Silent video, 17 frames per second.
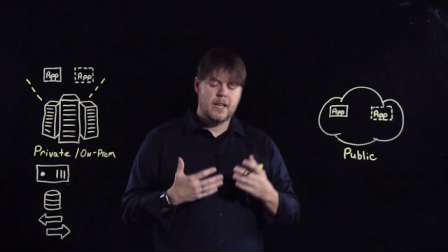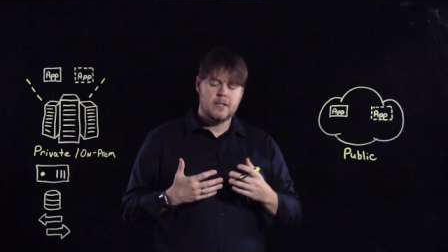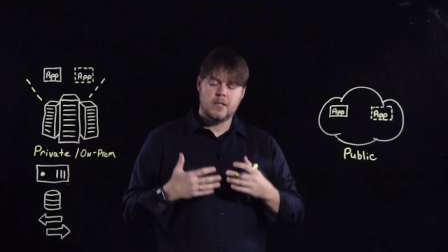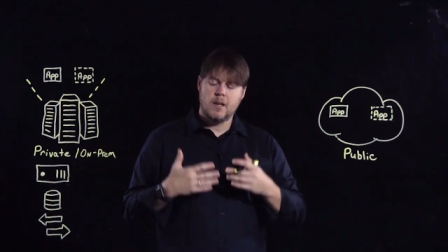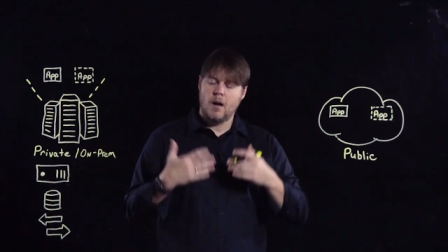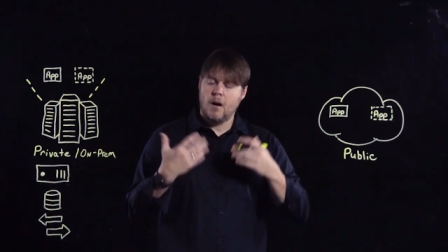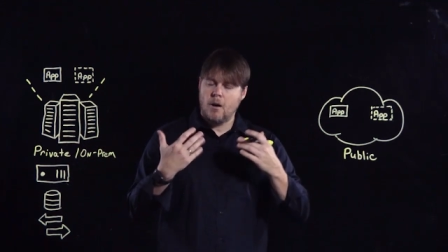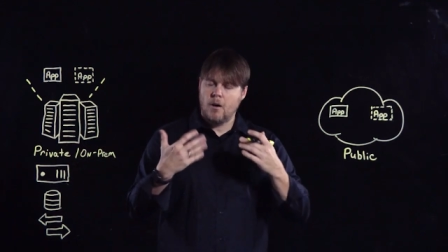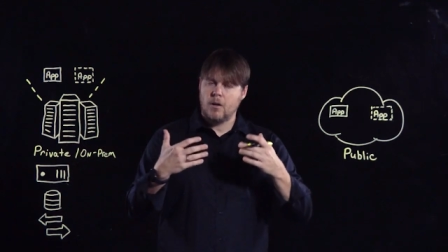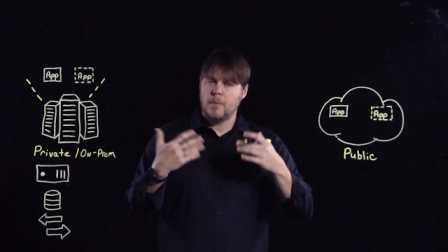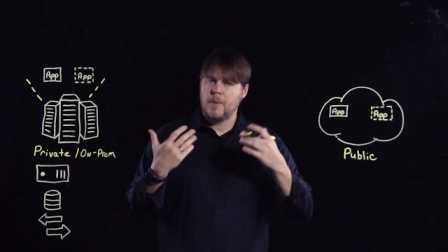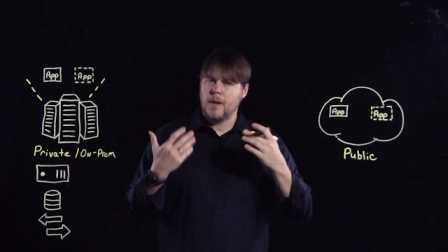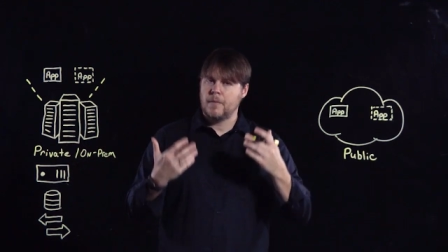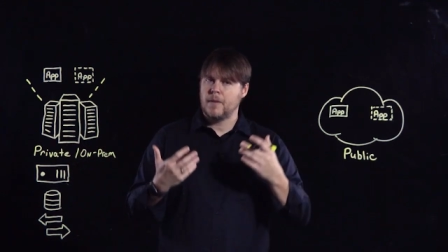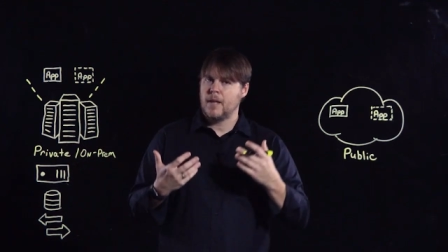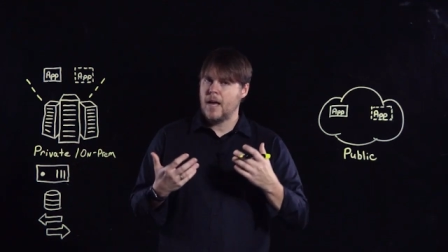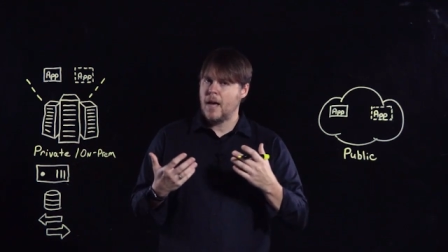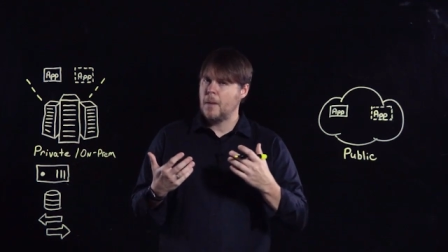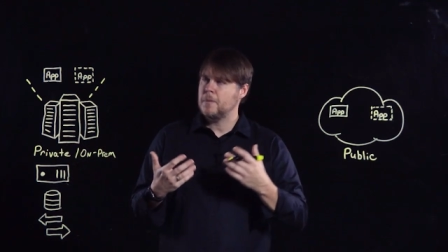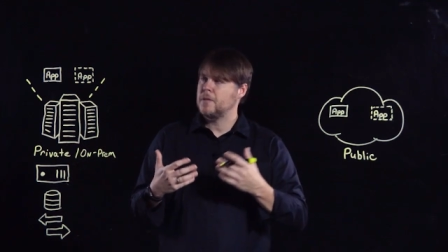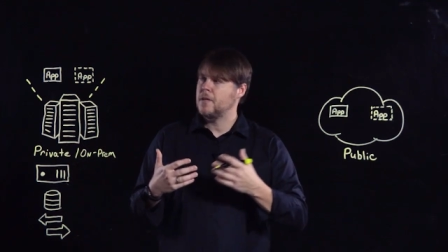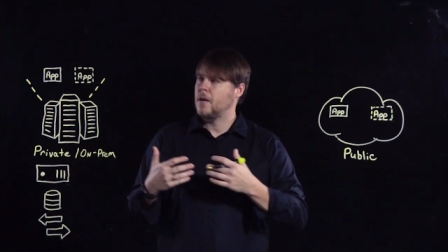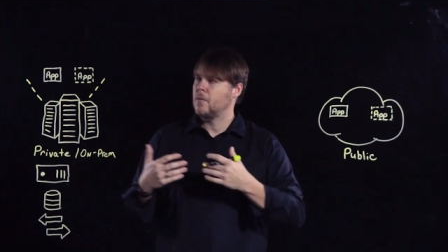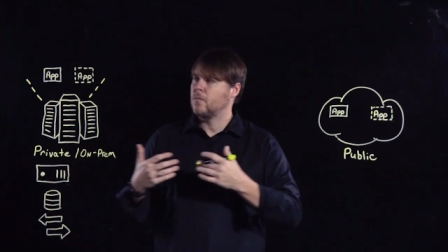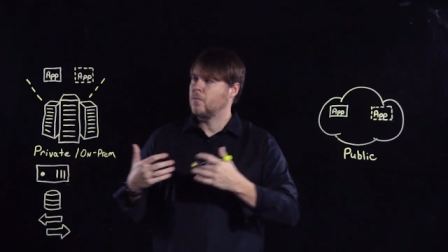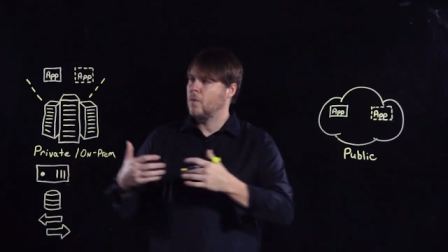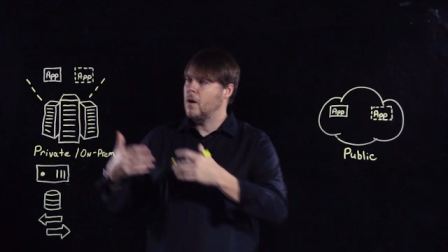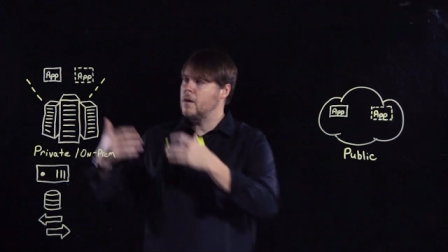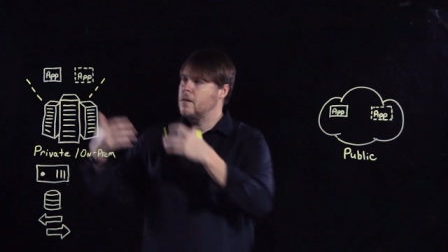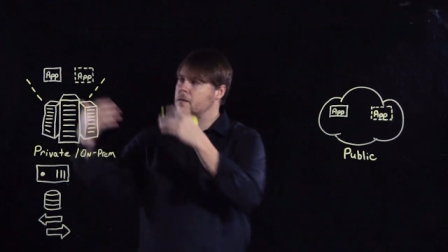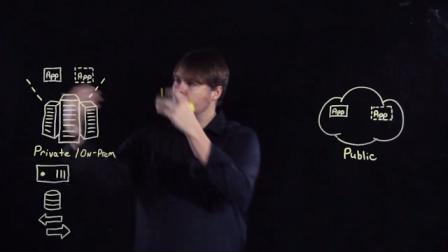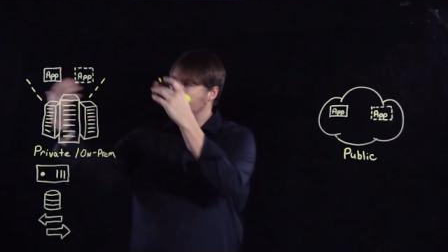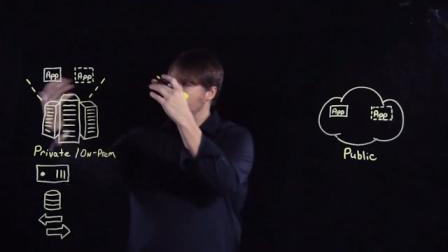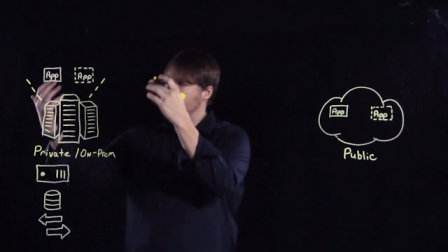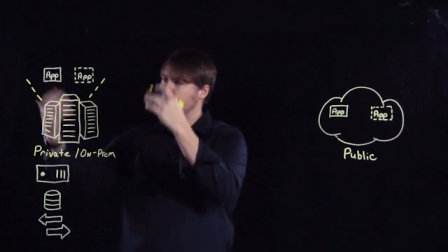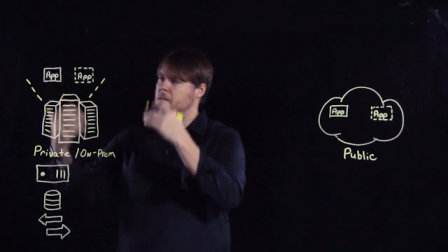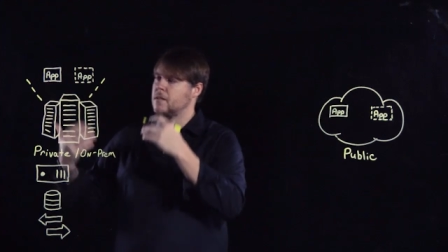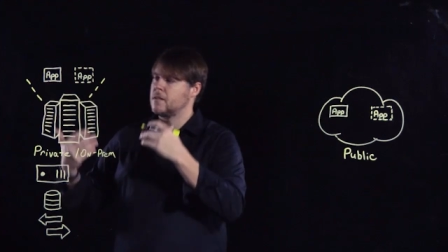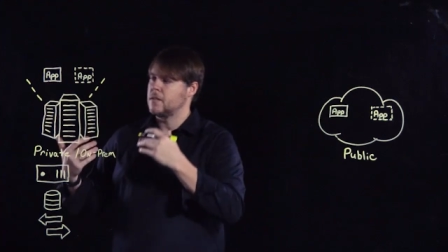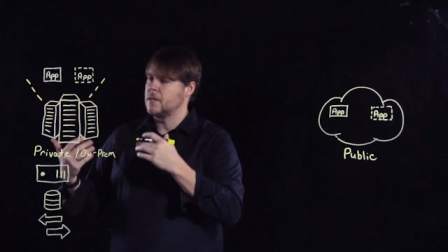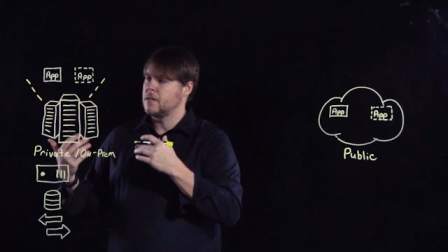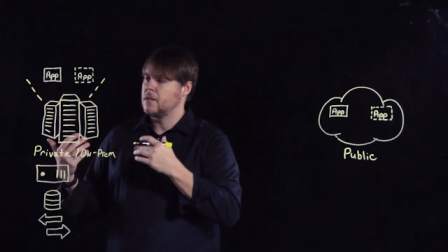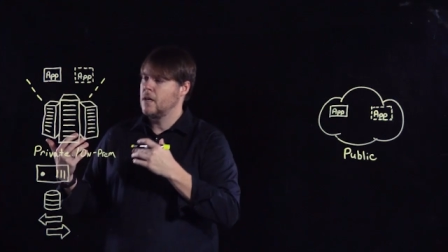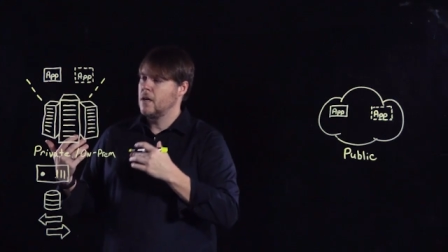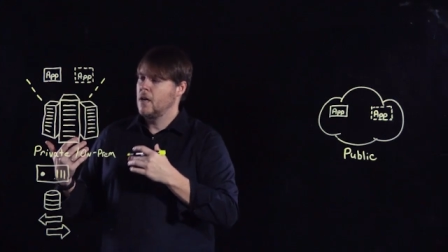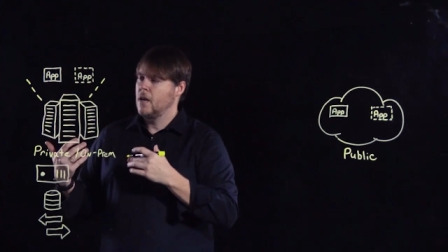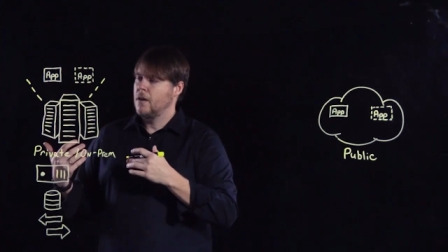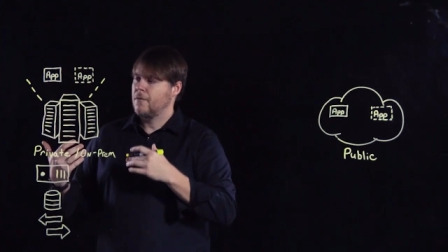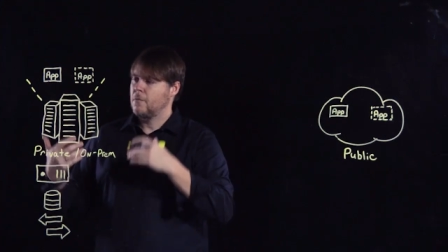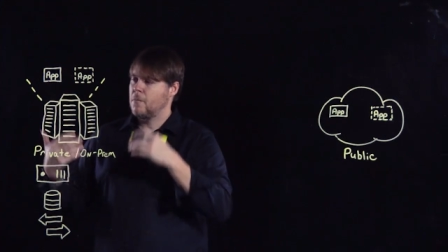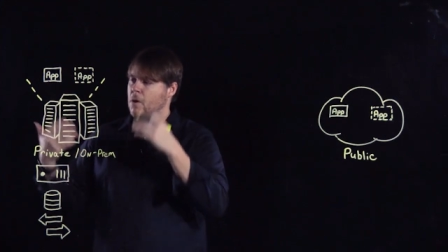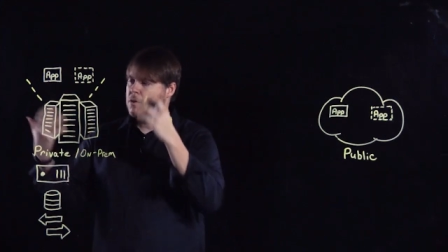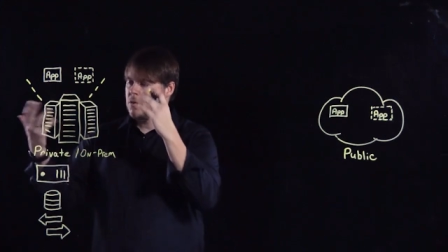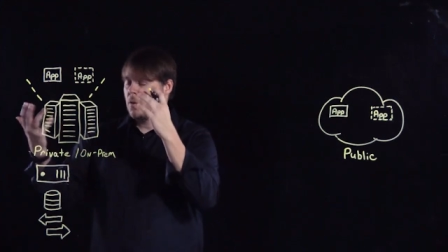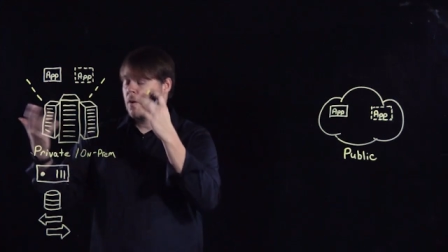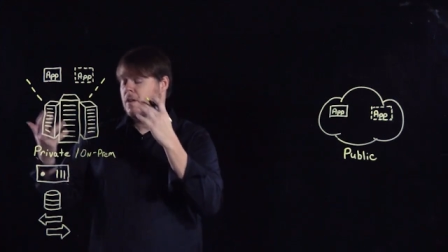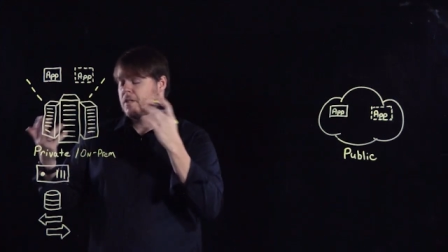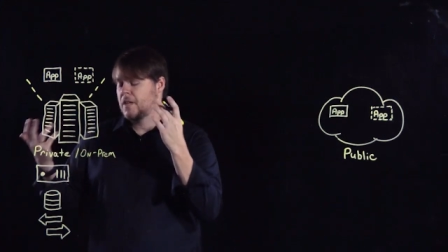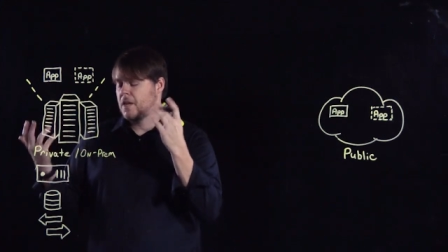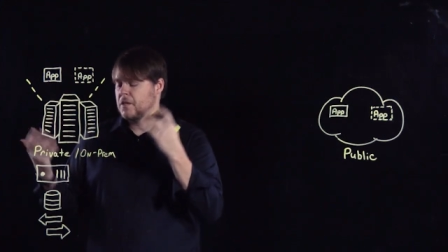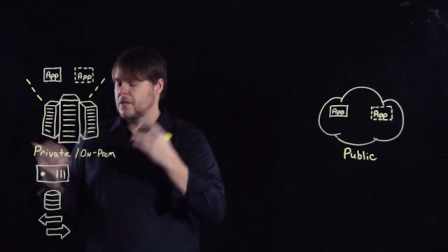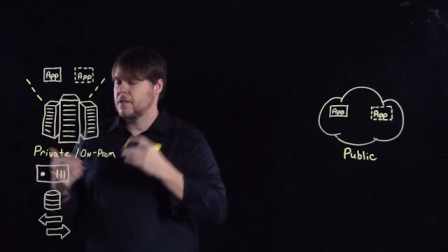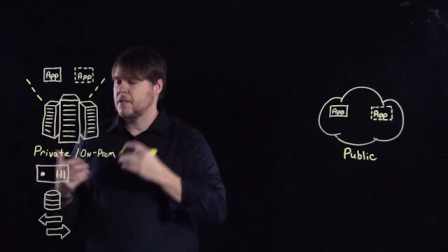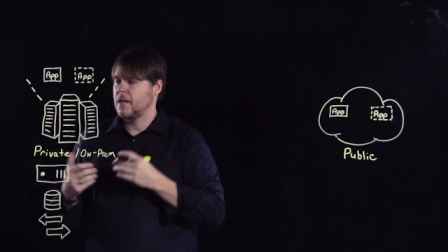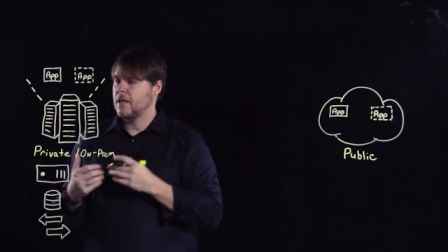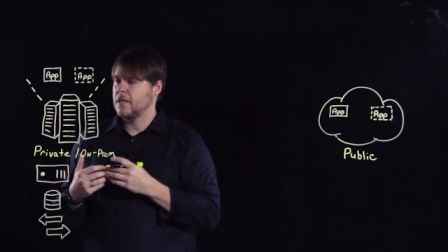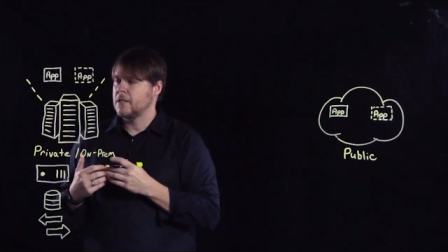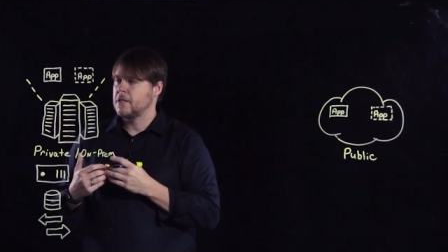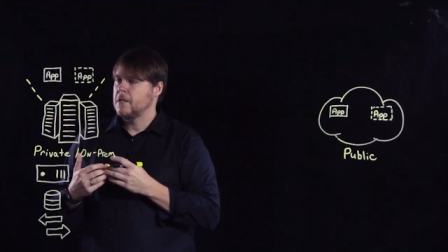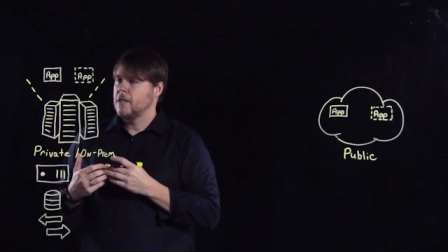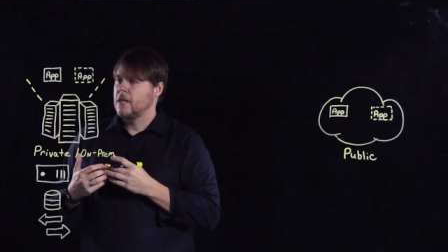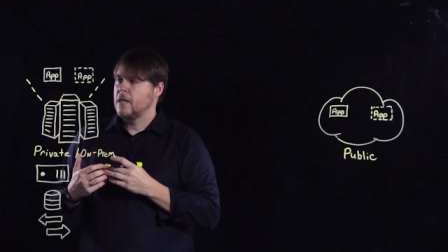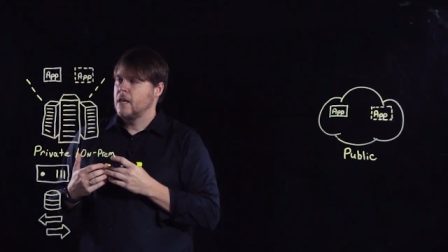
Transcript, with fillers: it's all about the apps that run the businesses, for most organizations that is.